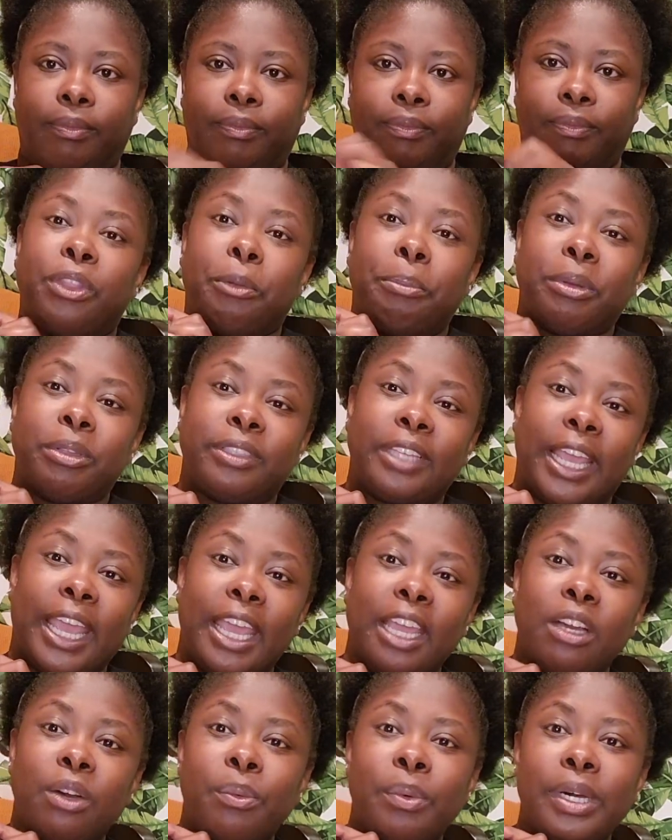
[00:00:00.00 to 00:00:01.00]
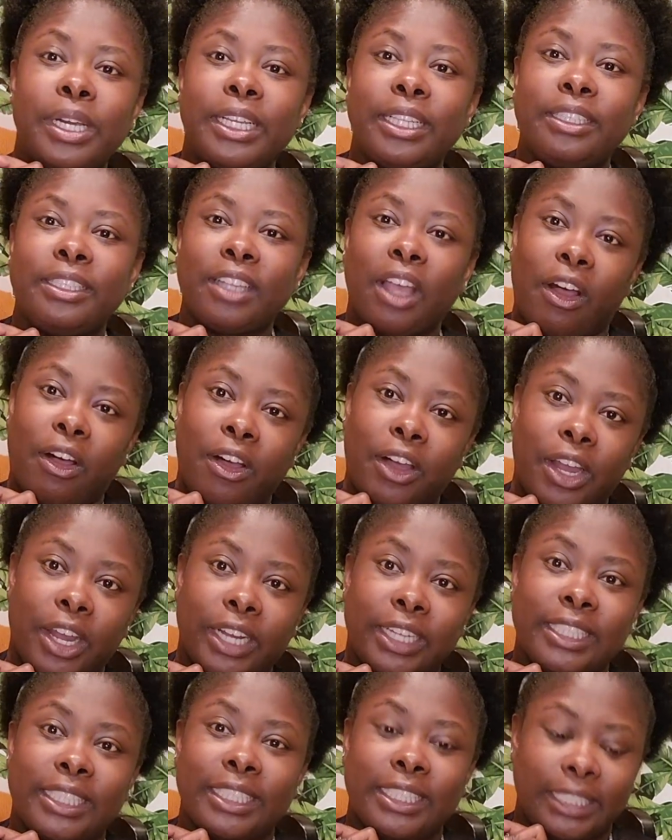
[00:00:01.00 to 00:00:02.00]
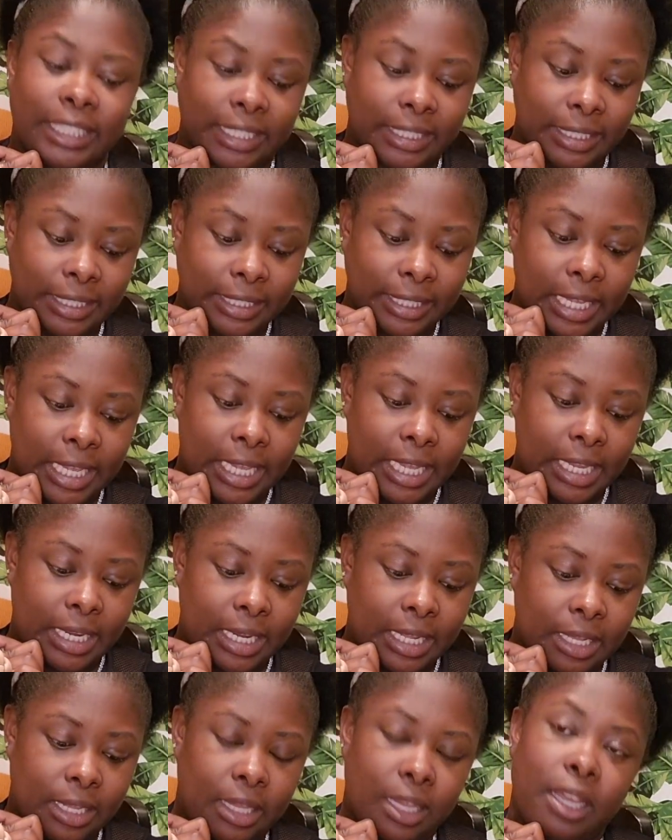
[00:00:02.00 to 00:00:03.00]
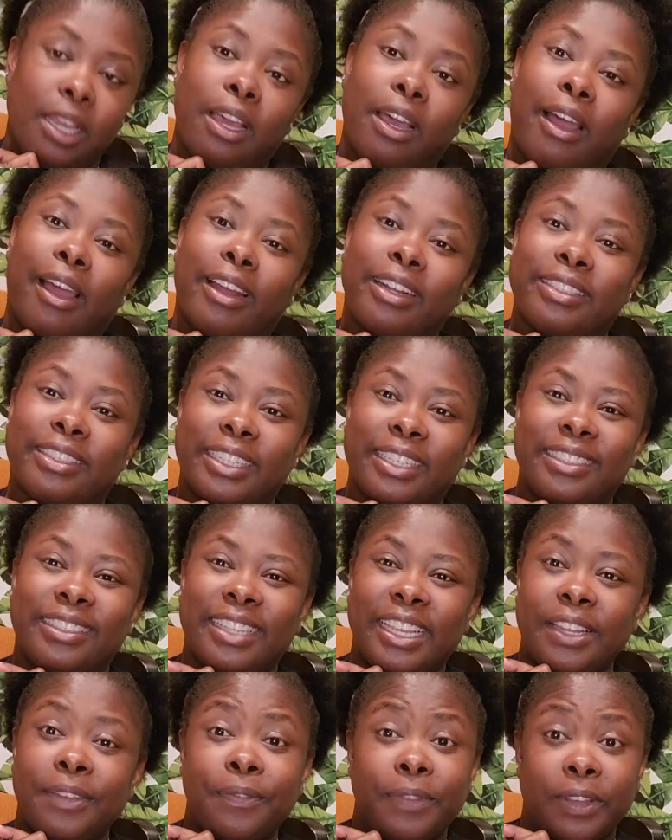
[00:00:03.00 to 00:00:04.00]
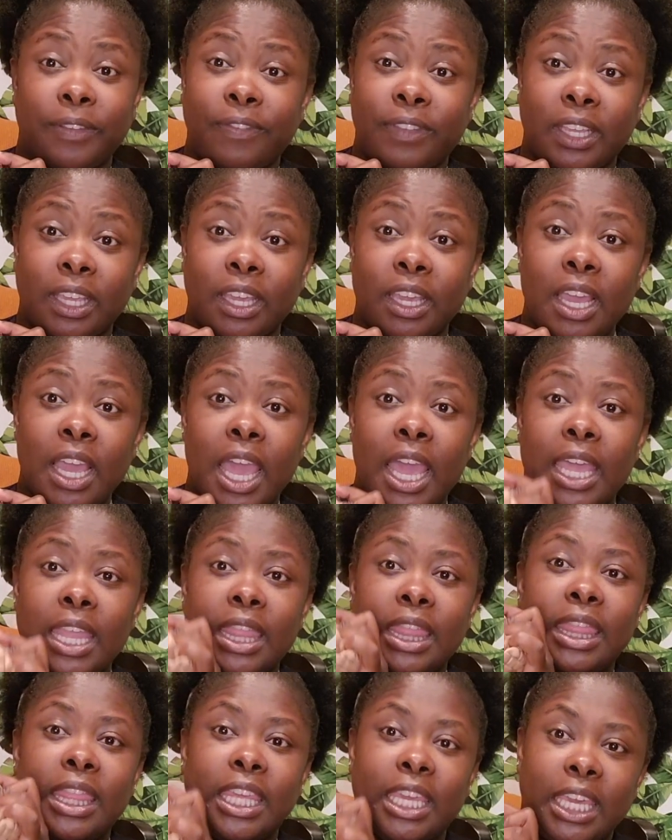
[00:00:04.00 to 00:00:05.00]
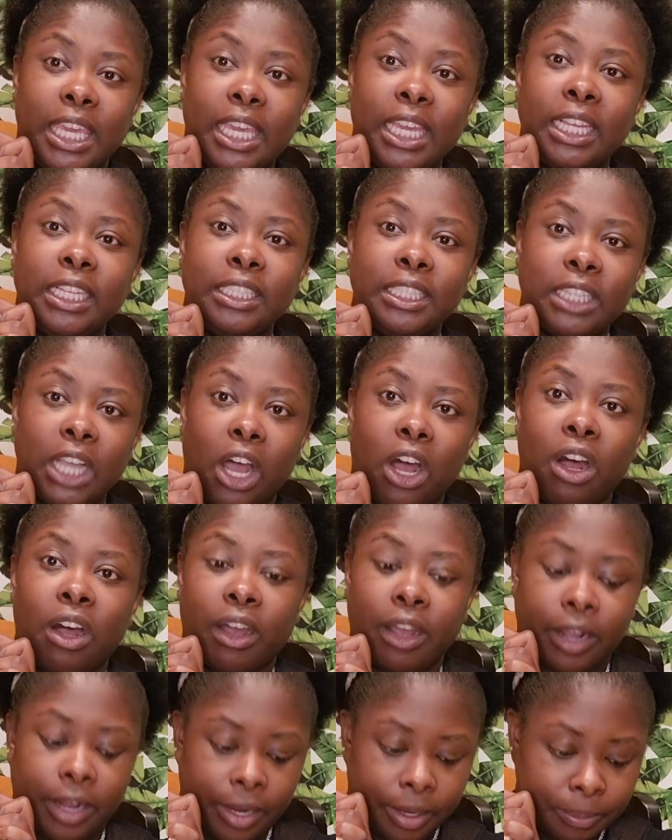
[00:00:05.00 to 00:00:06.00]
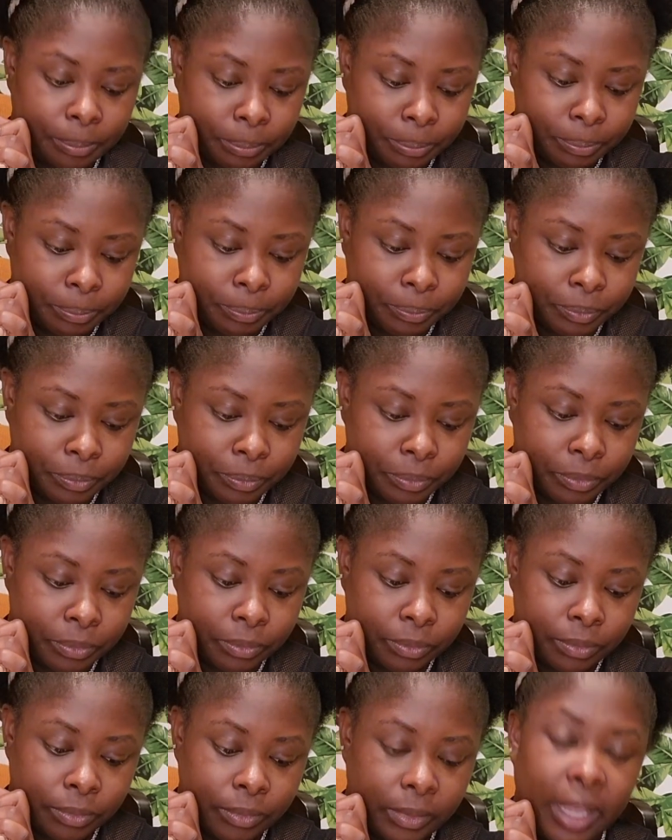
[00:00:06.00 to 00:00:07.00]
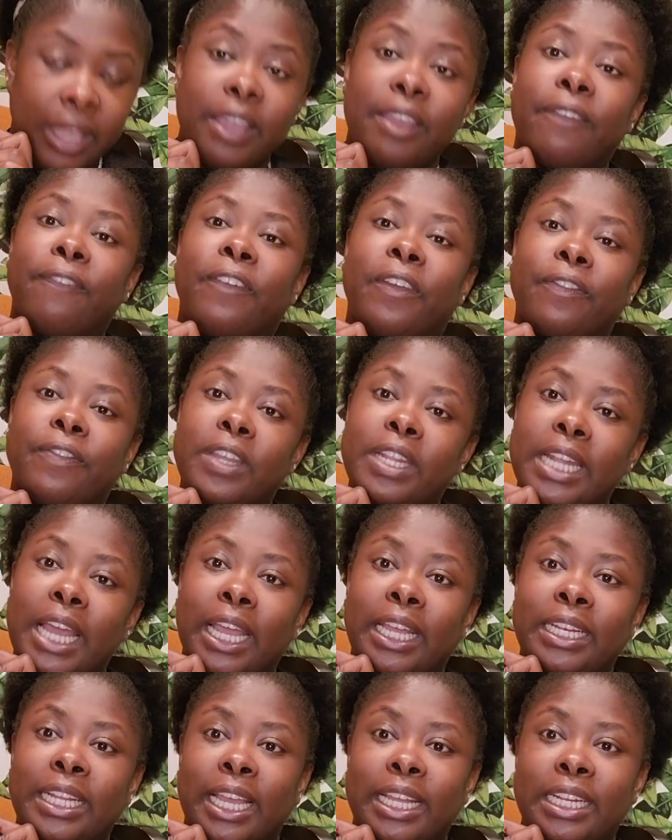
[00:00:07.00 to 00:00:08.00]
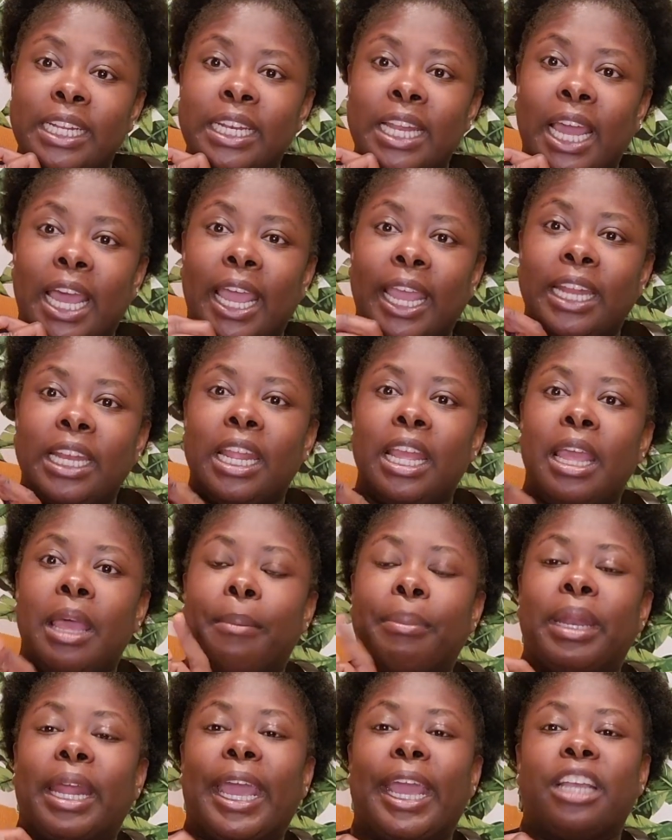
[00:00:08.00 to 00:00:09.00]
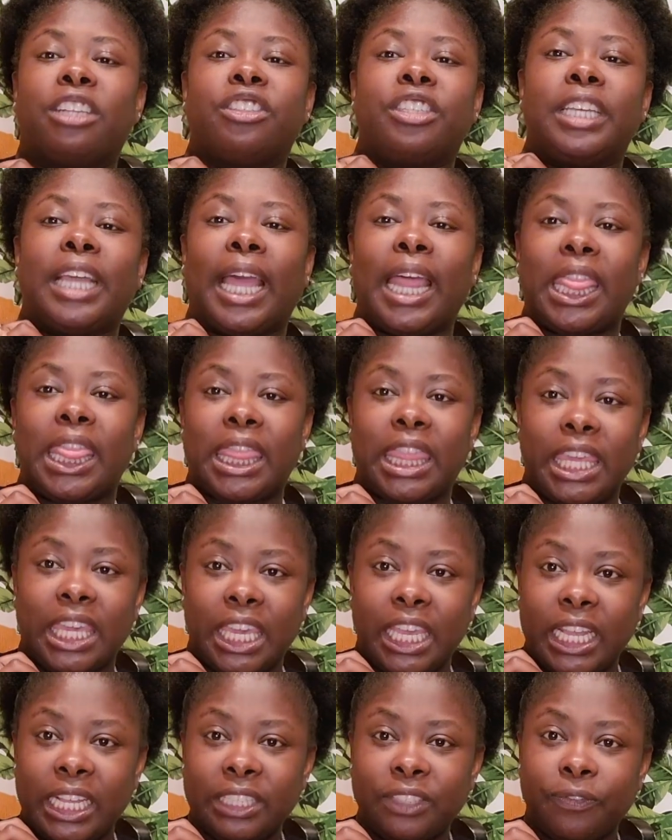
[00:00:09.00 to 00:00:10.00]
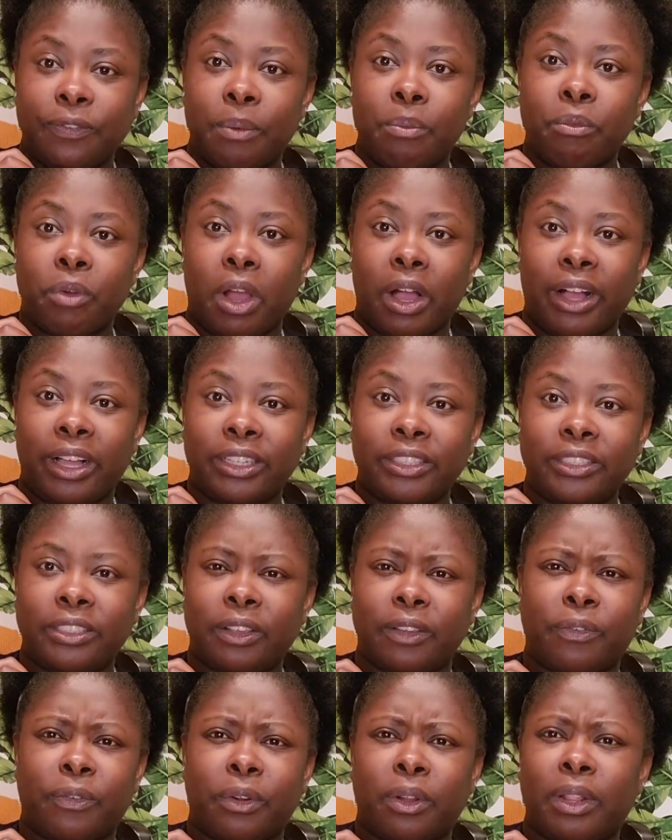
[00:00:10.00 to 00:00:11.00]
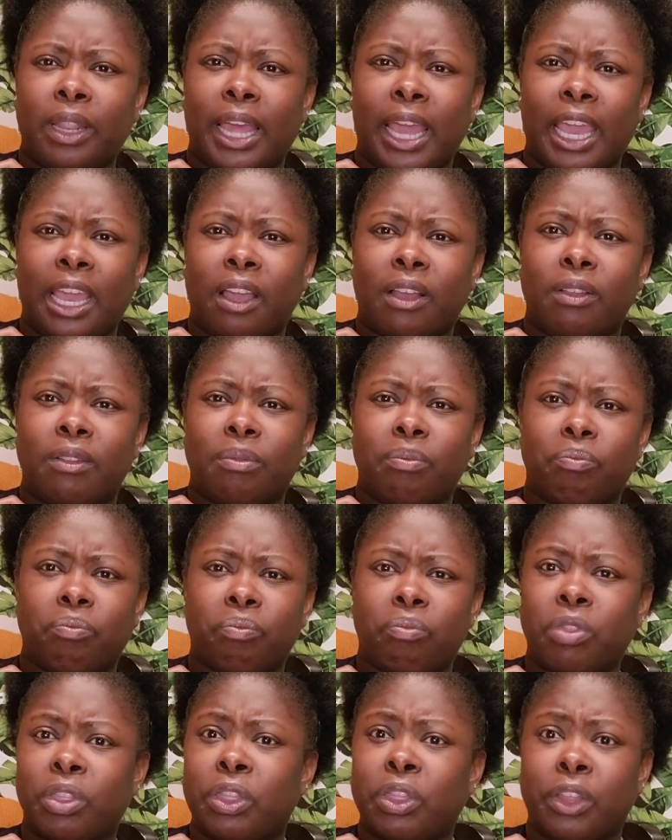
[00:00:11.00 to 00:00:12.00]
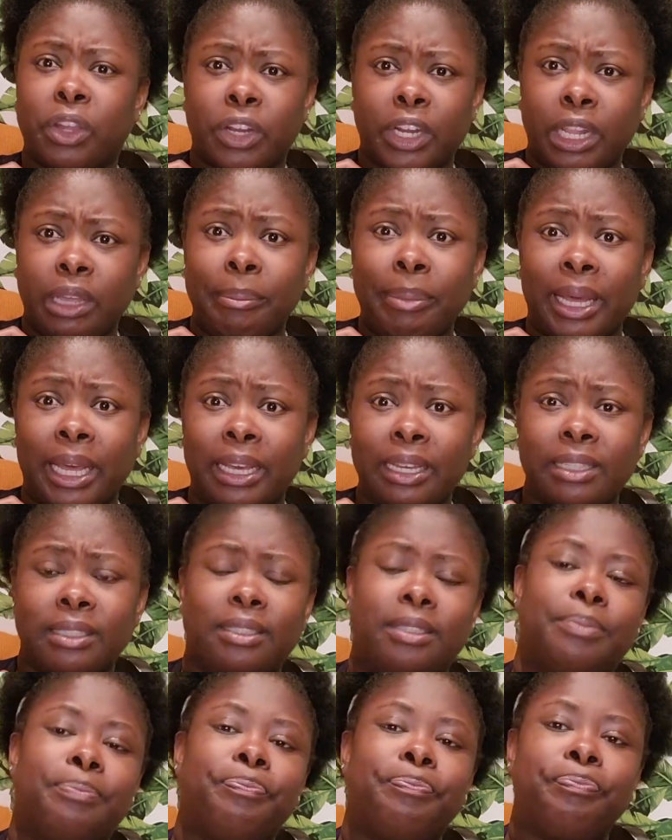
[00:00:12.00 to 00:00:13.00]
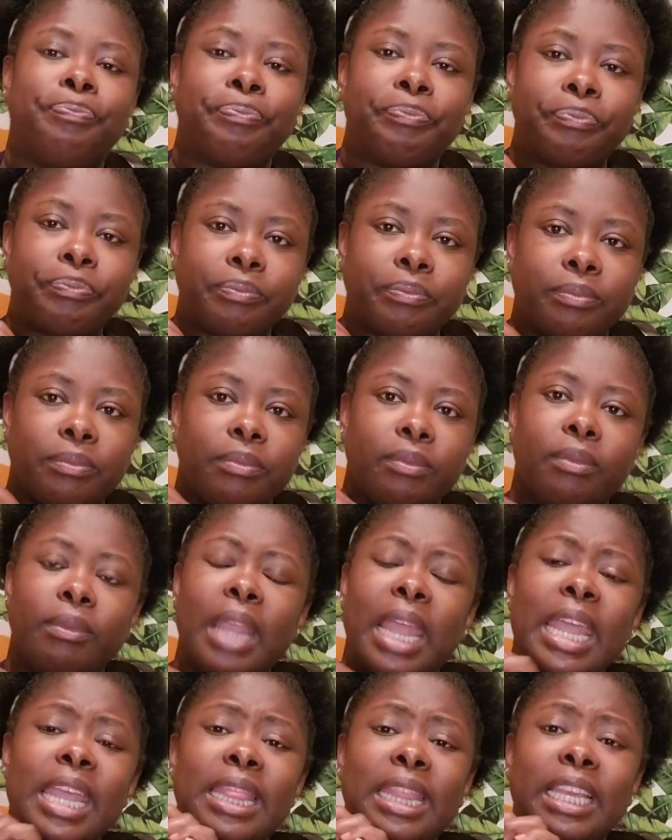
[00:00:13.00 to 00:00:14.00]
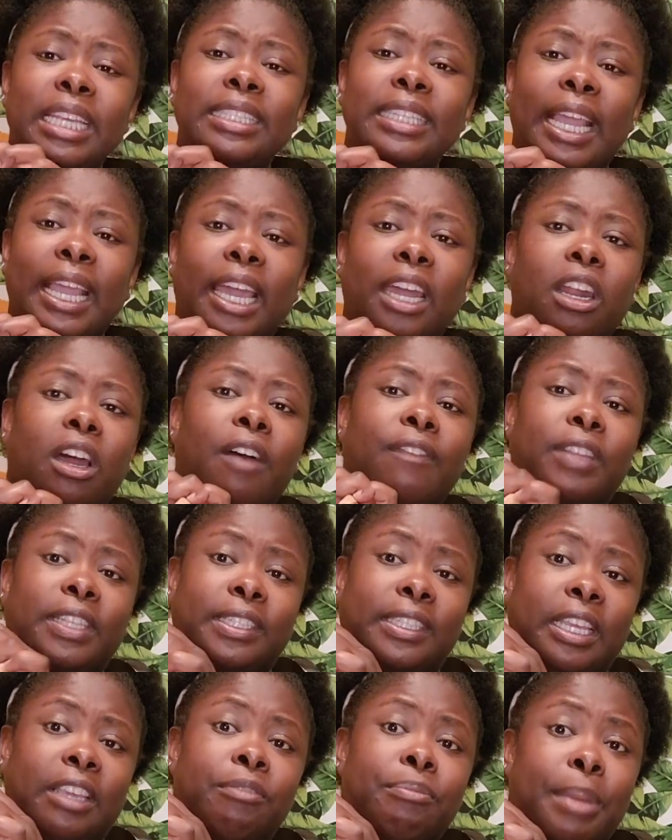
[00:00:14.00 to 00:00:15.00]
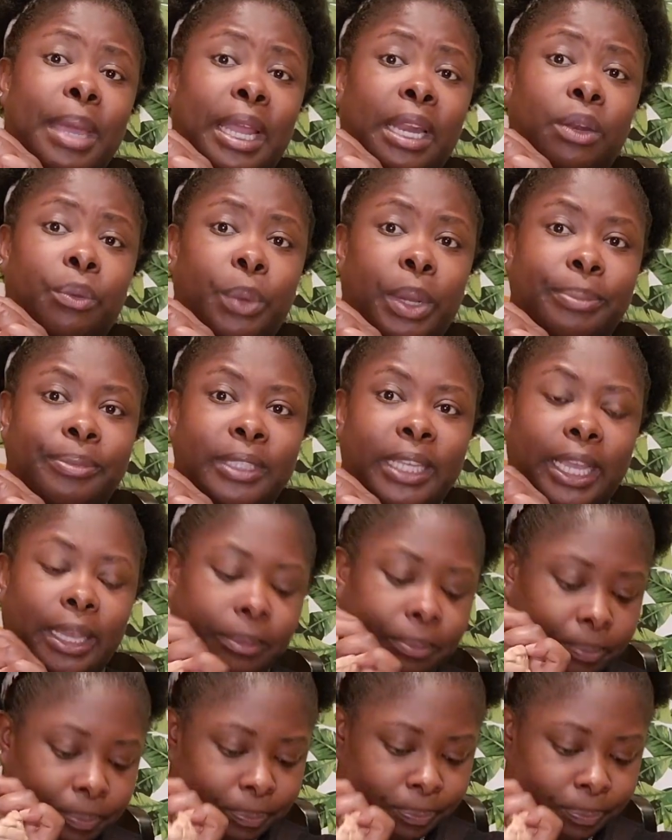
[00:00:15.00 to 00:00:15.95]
The Bottega ones are $16.50. These are $59.99, but I actually got these from Ross for like 30 bucks. And these I got off the Steve Madden website.